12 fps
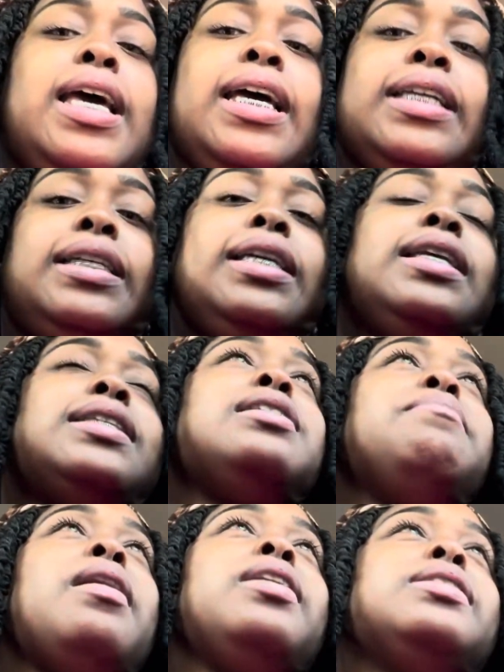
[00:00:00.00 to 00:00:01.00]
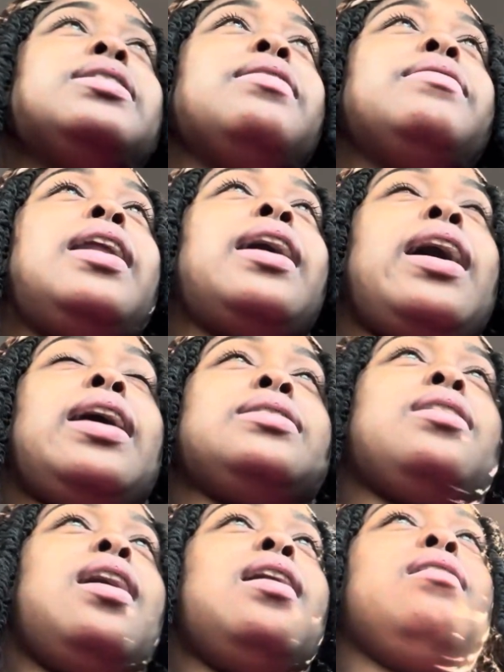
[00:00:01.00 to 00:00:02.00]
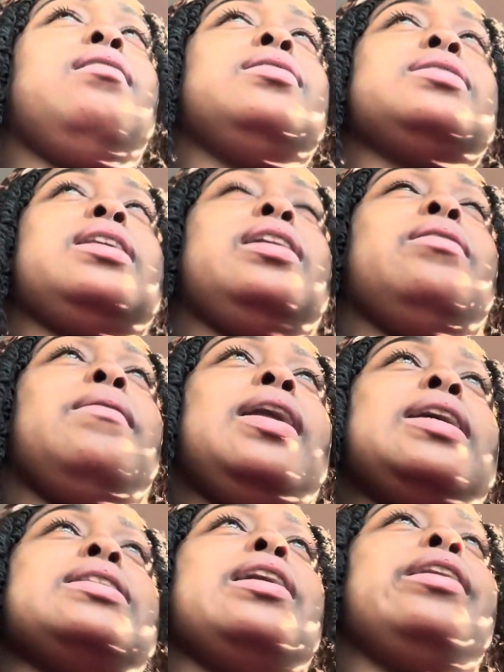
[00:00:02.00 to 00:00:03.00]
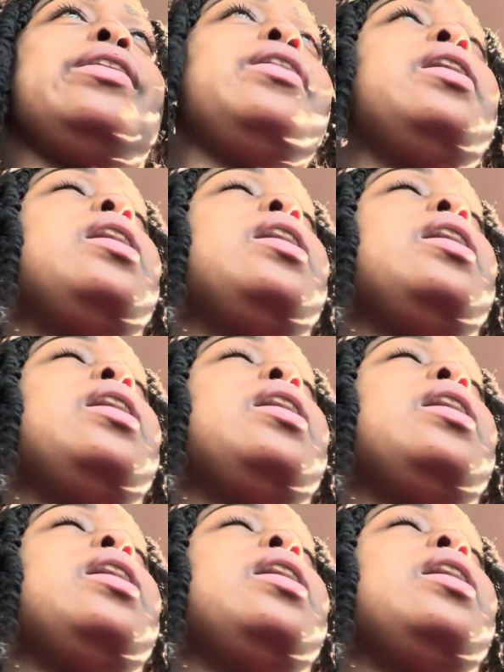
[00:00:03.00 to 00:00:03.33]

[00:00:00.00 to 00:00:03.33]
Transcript: she didn't see my other stuff that I got, so I don't understand why that's not here.